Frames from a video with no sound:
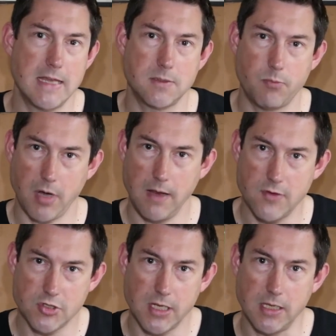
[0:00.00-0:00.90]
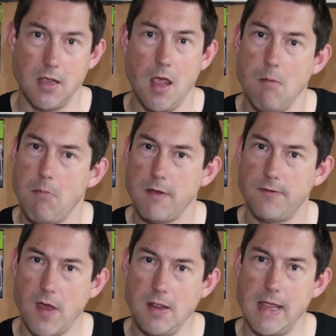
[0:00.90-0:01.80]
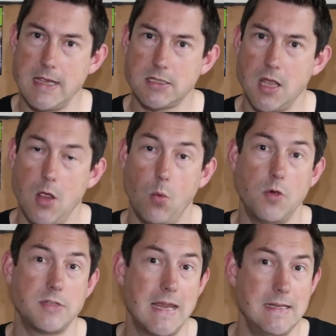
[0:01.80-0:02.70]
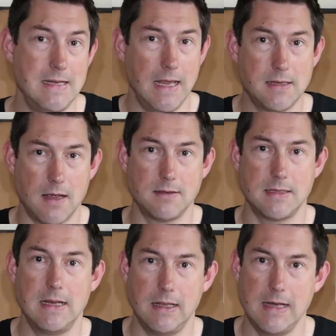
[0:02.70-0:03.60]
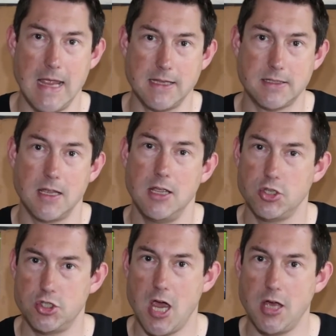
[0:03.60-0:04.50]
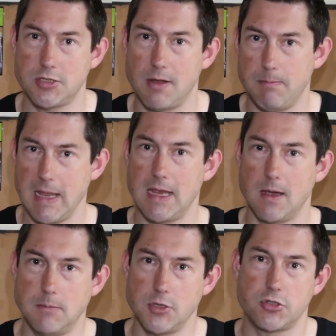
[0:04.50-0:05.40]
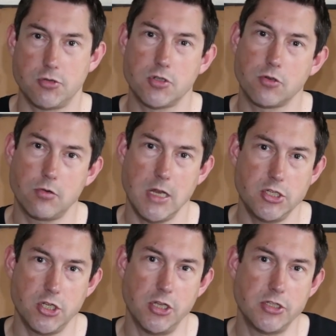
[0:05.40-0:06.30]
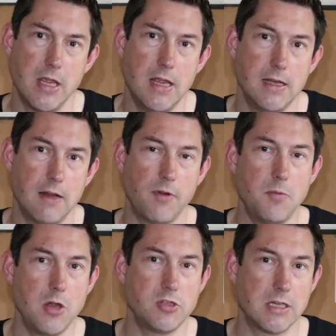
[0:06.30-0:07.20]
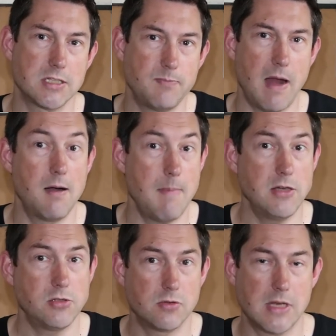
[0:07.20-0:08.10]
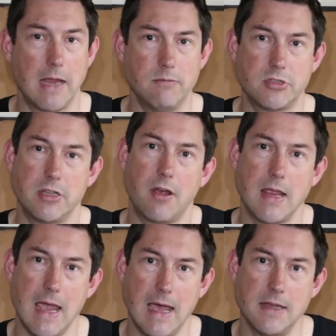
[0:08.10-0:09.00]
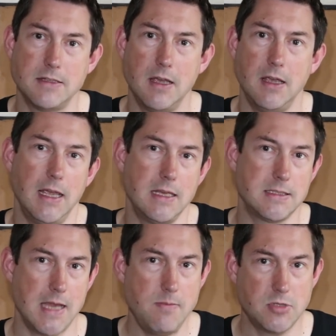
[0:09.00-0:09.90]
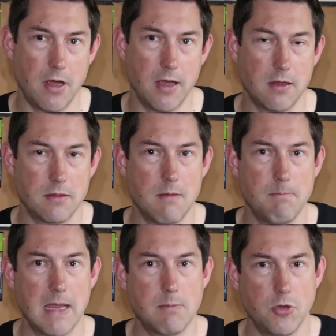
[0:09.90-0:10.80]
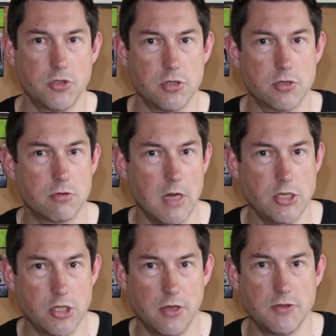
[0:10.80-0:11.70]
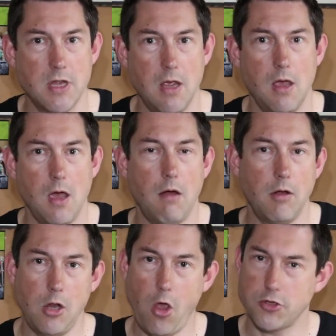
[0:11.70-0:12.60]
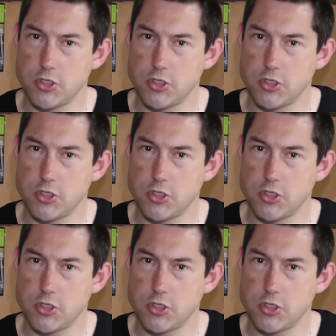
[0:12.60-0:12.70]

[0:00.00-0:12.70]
list previously. My fun list was a Nidzilla list, just big monstrous creatures. Now, from those experimental games that I had, it seems like the big monstrous creatures are a lot